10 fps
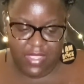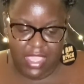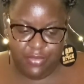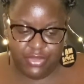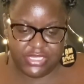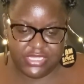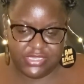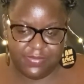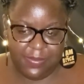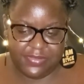I wrote it
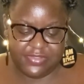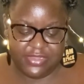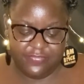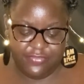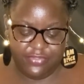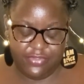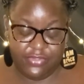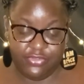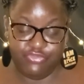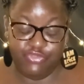purposely for
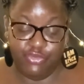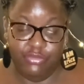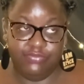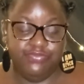this show,